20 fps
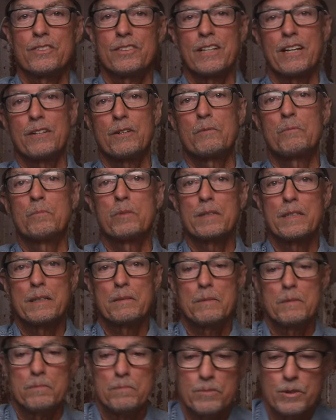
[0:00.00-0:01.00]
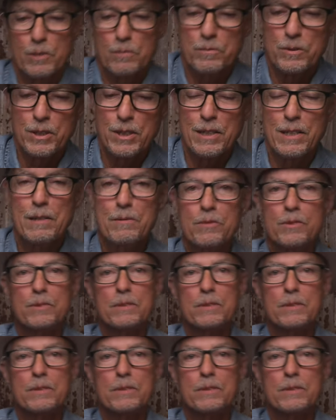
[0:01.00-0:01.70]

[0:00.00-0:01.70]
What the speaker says: and I don't blame them sometimes,